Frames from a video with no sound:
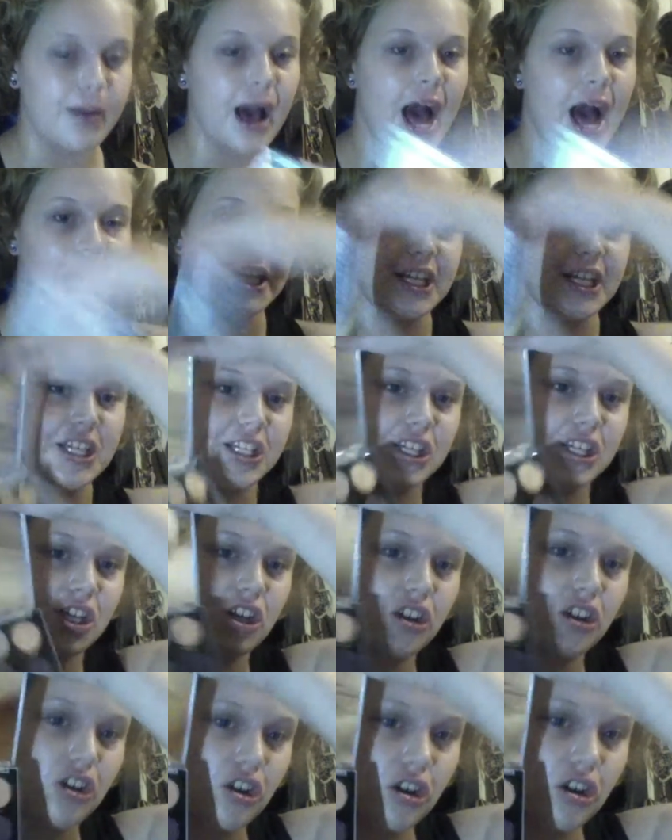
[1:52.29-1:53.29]
palettes,
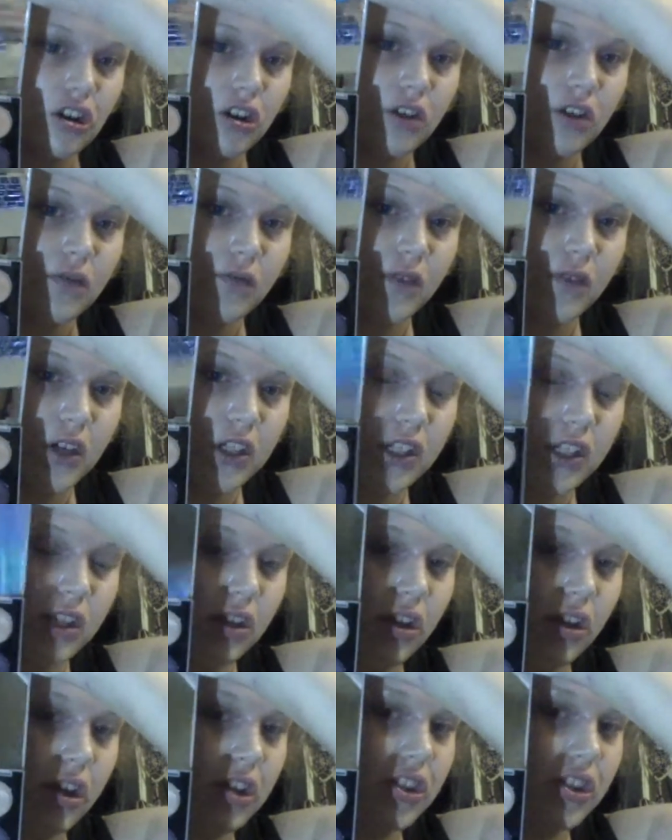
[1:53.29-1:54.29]
first
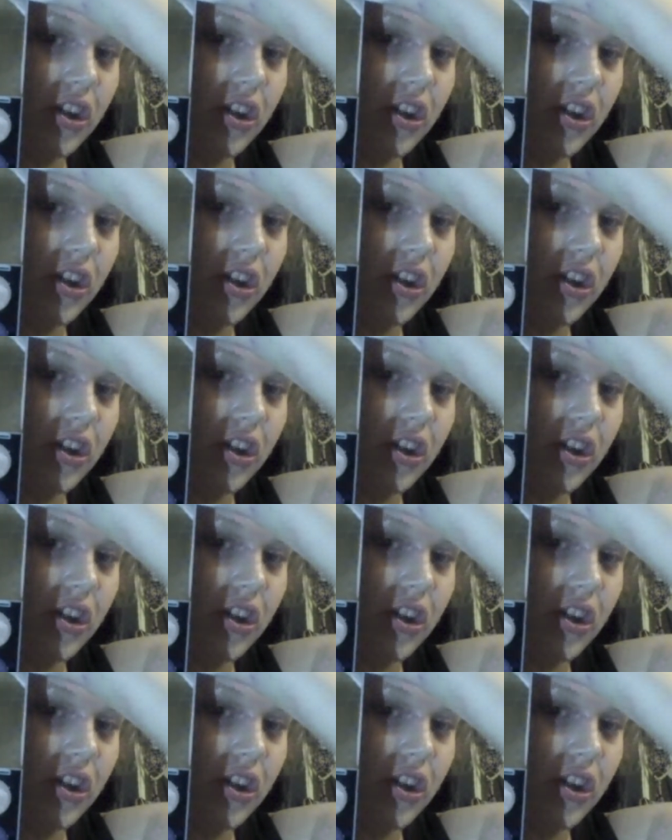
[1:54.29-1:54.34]
looks